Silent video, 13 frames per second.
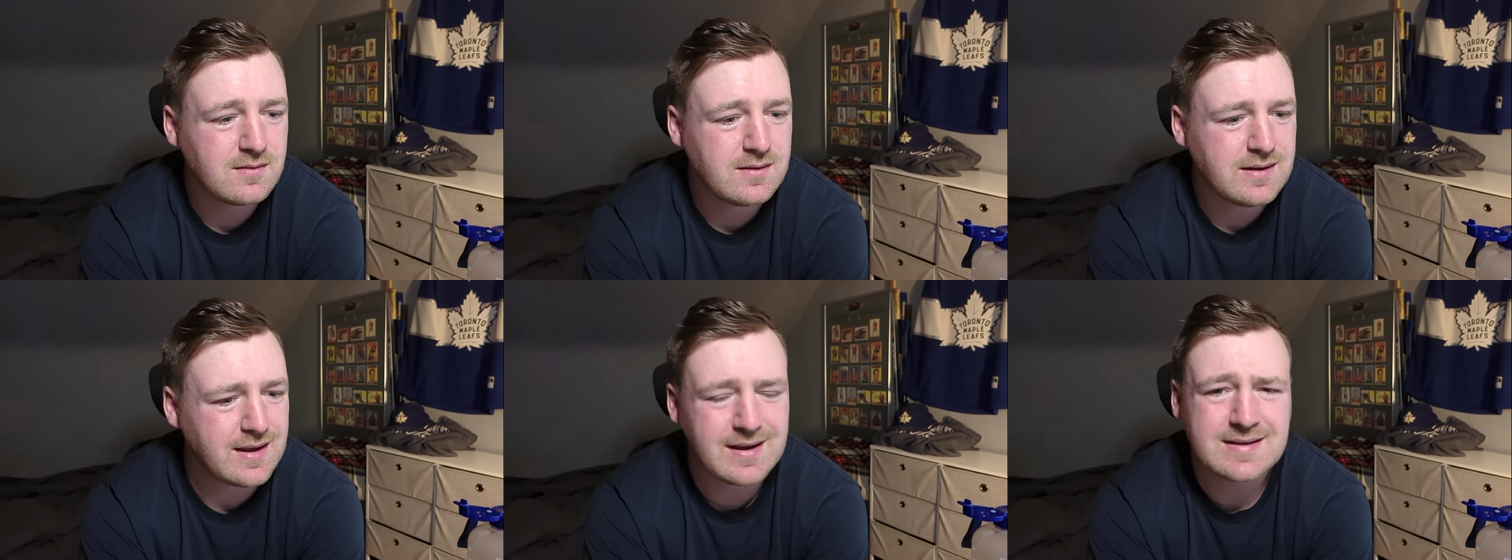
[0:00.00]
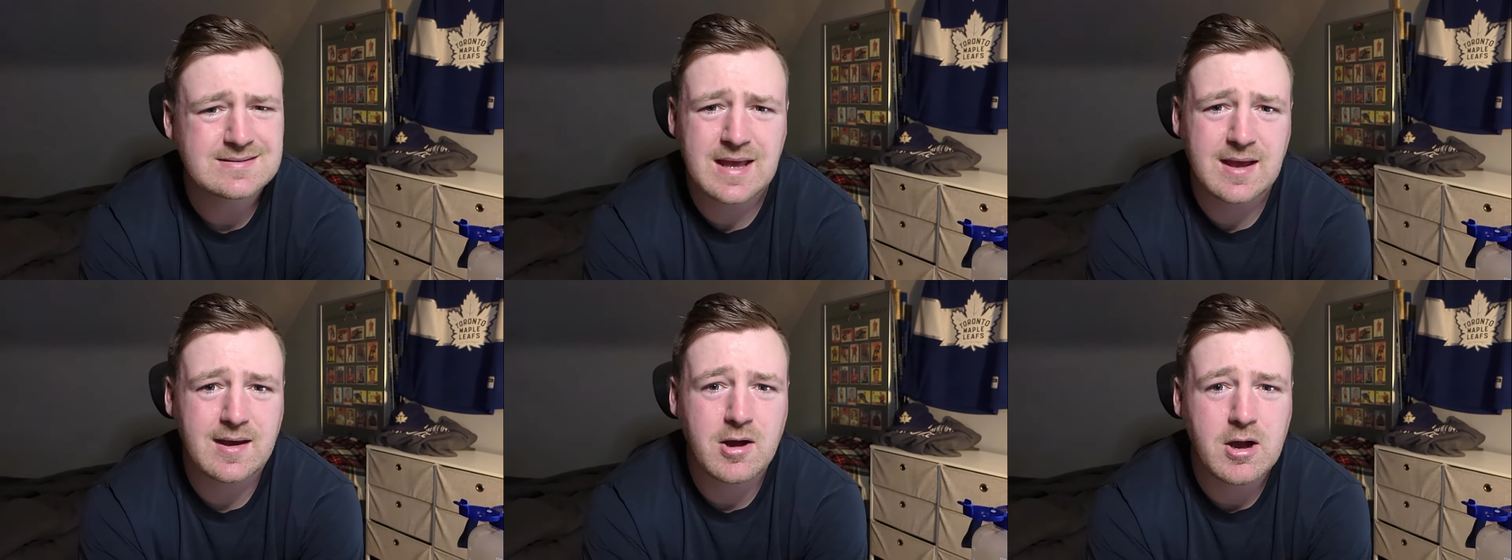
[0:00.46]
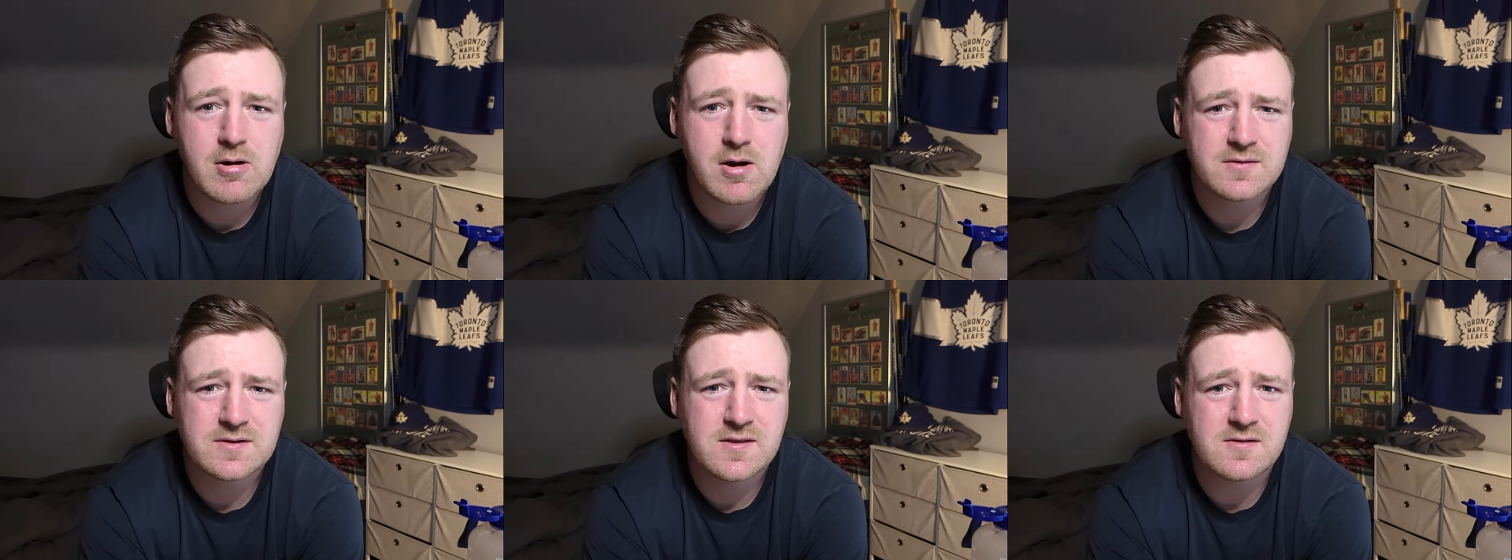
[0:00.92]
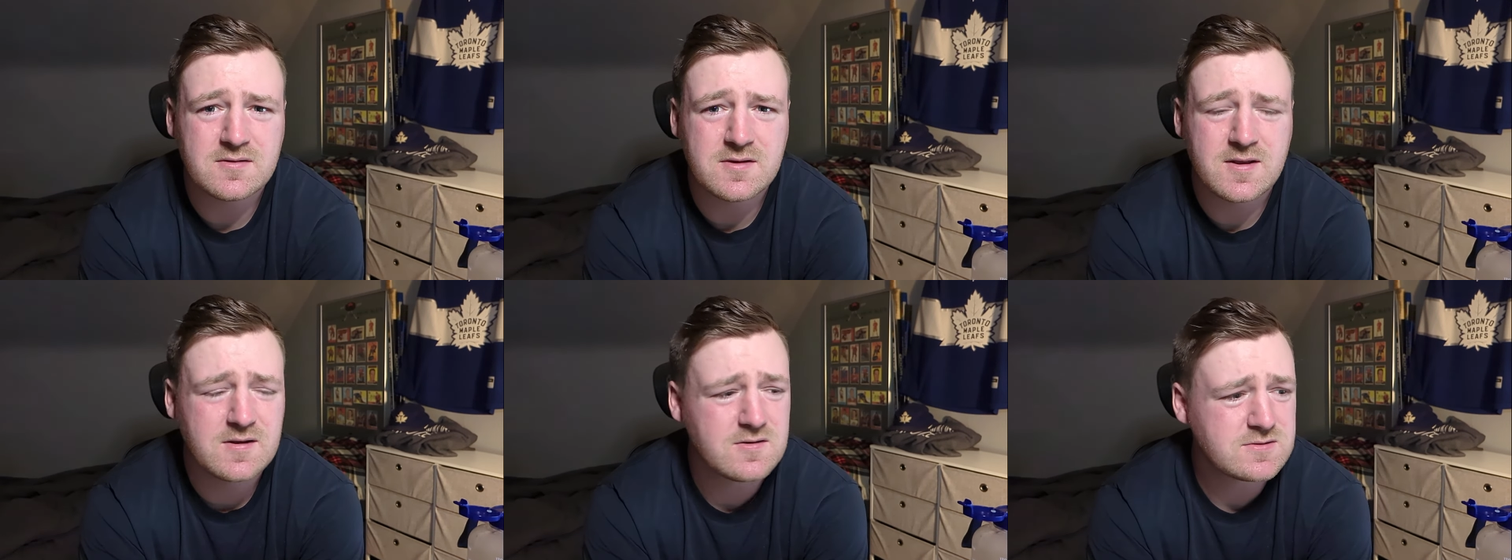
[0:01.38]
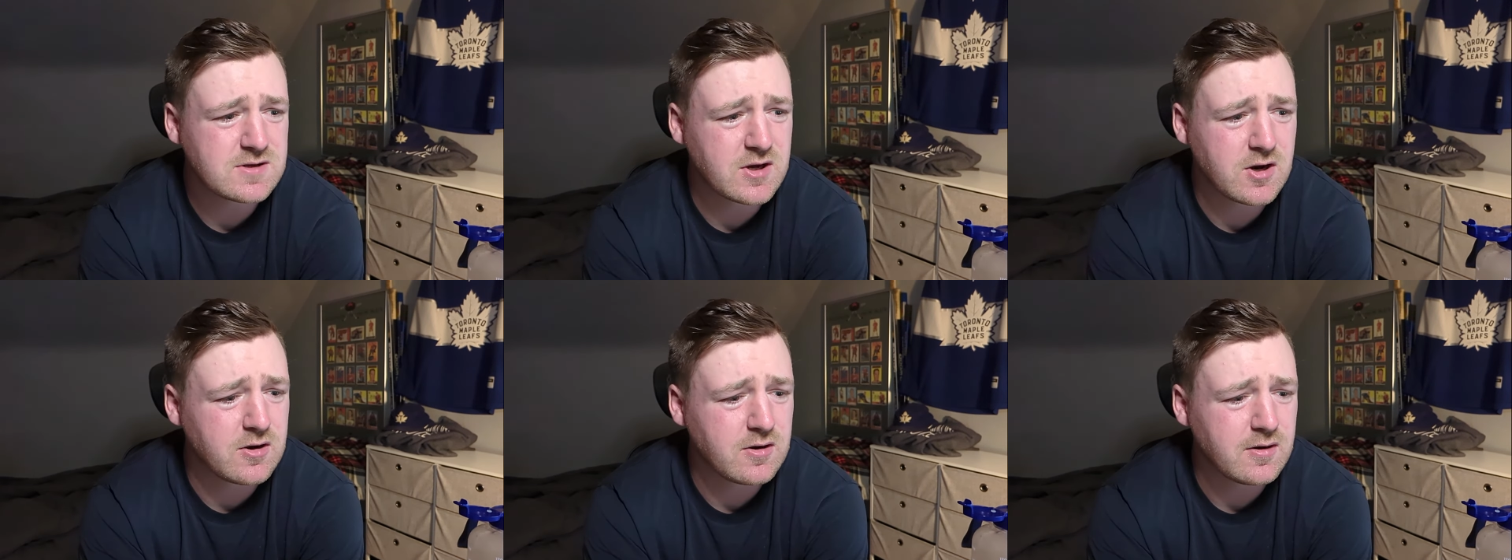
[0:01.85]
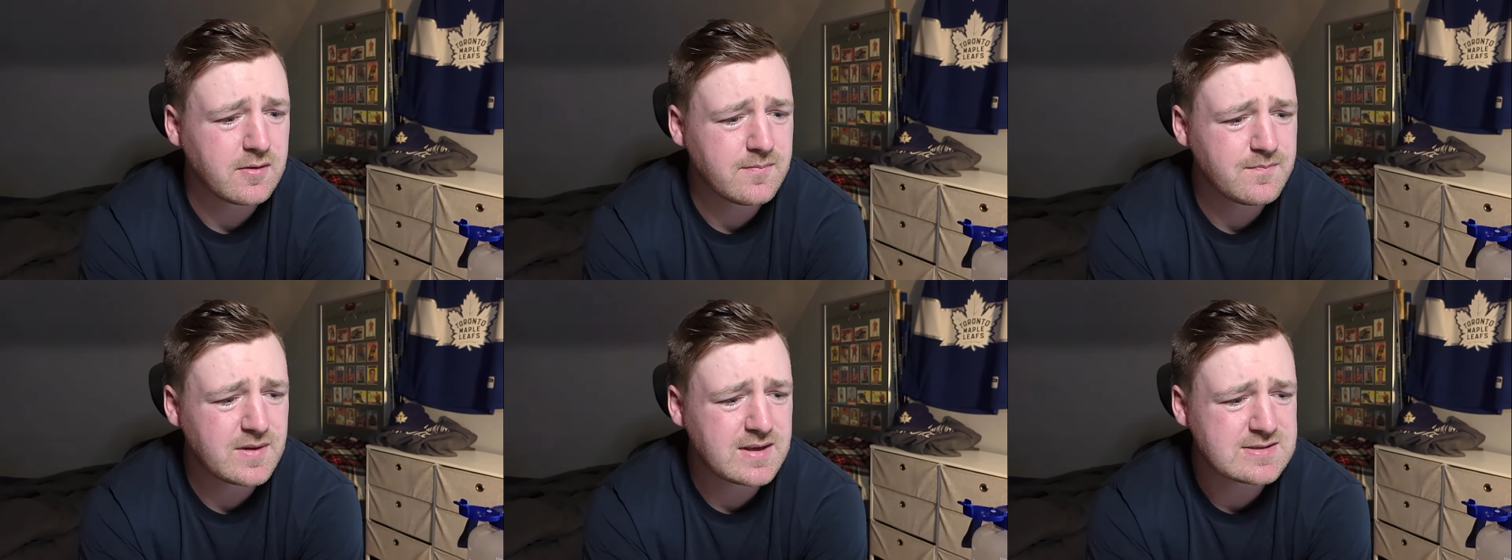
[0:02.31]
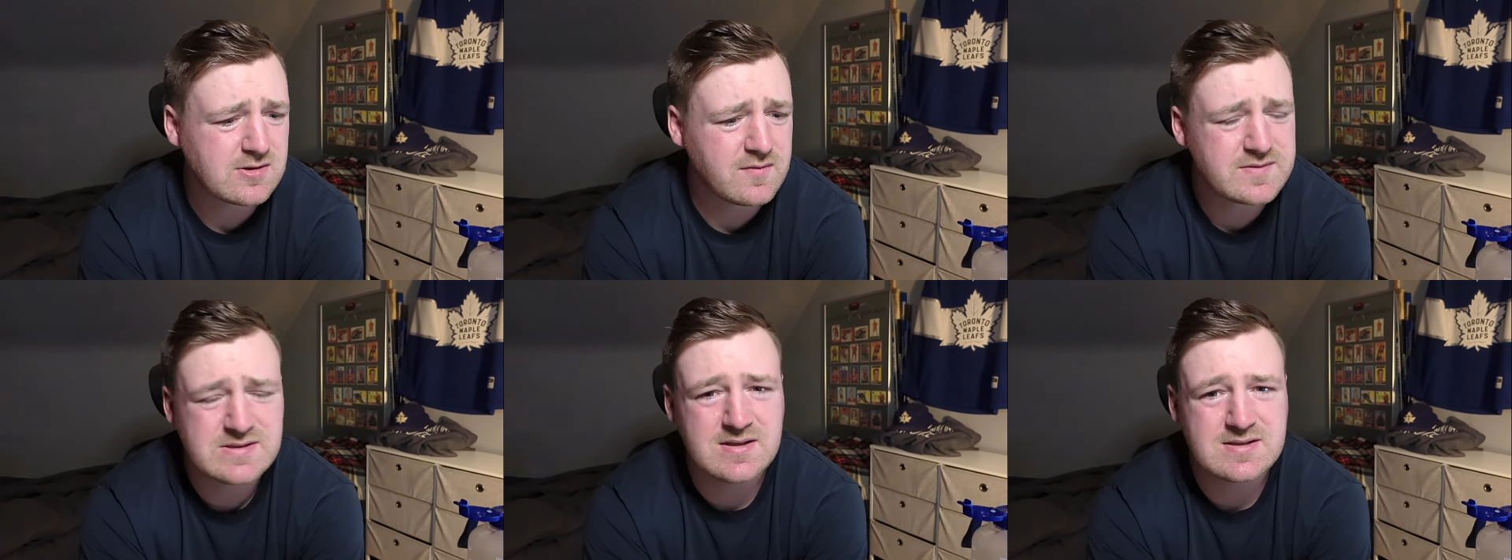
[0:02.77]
yeah, I guess how, how often do those occur? Because obviously